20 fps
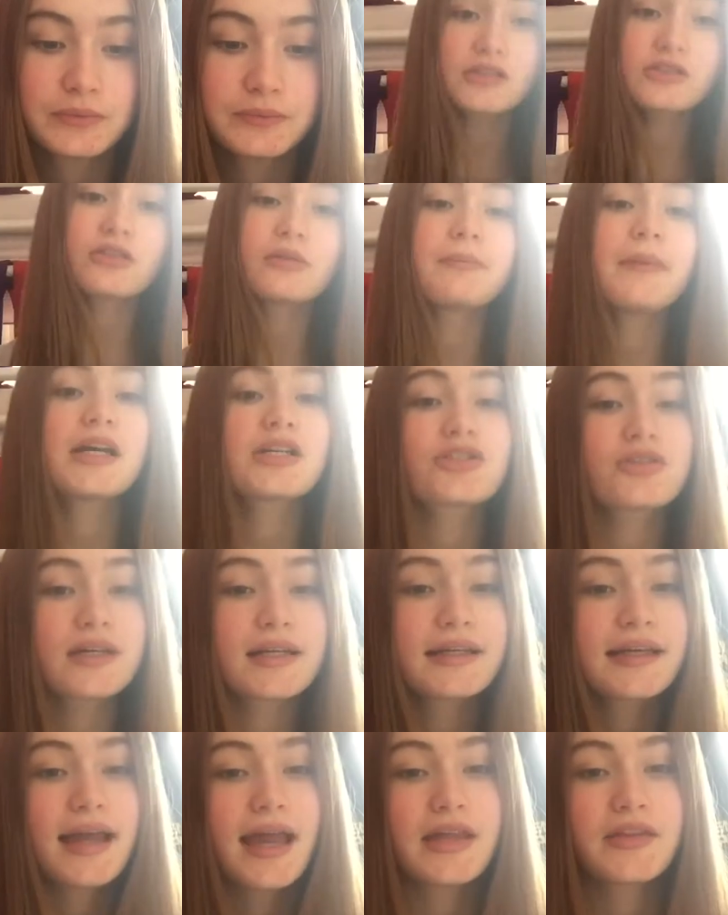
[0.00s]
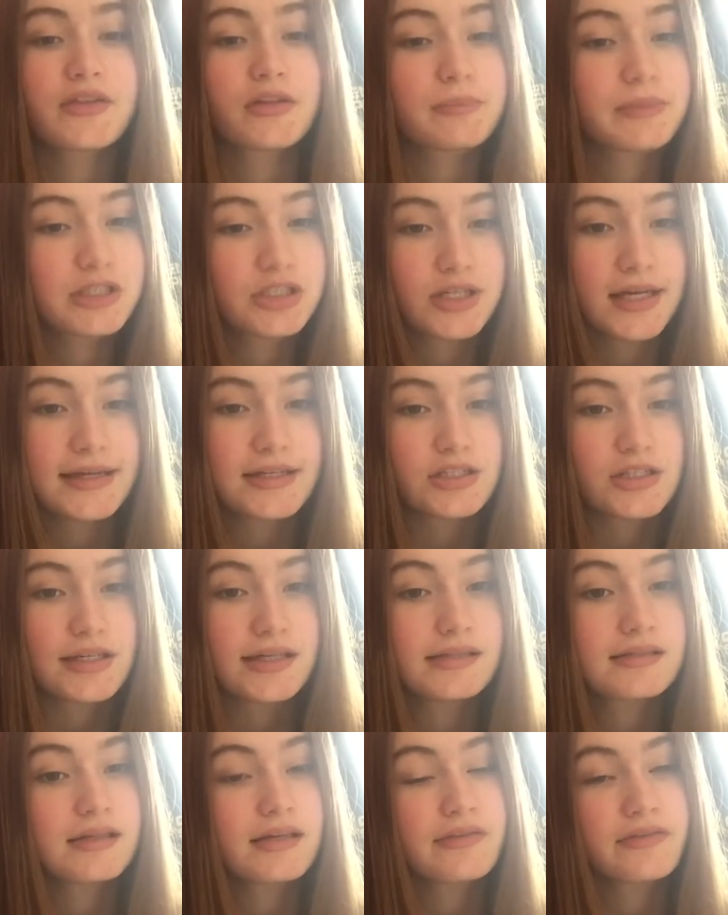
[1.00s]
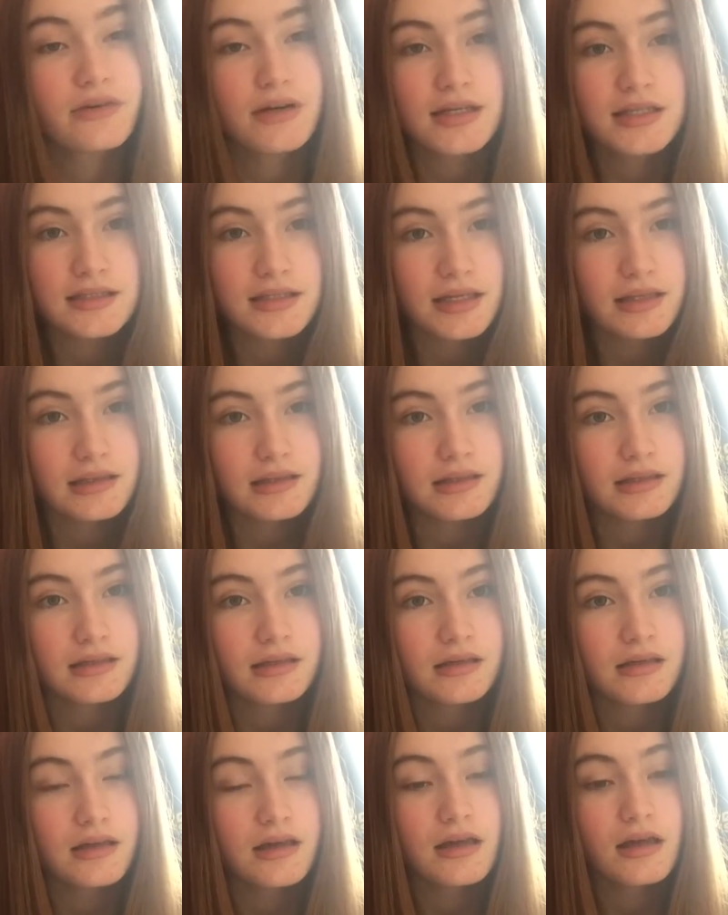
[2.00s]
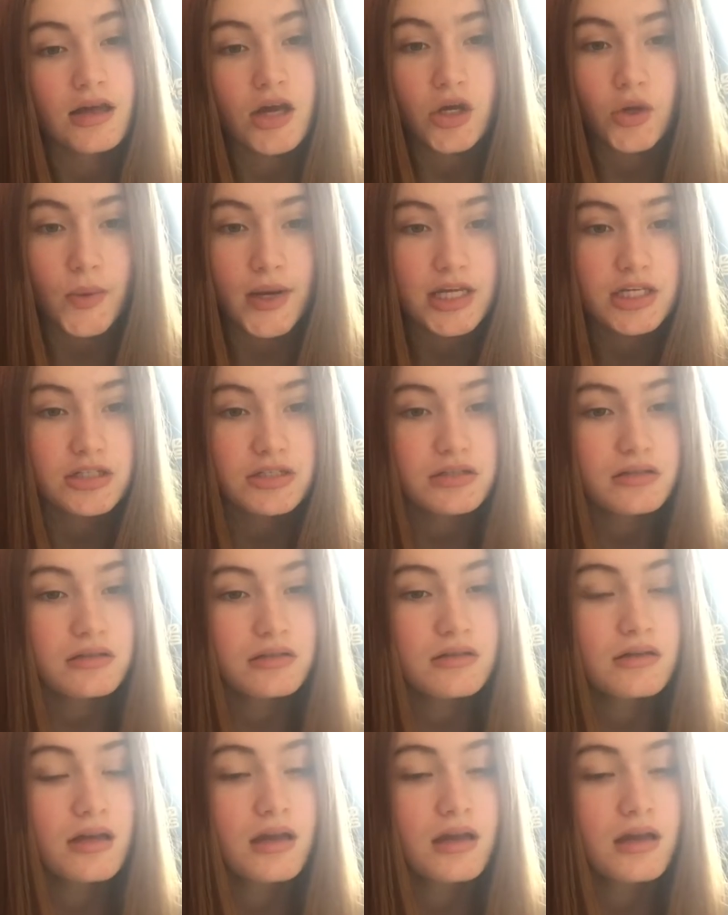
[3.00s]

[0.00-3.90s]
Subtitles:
So measuring enthalpy changes, I've already said the equation.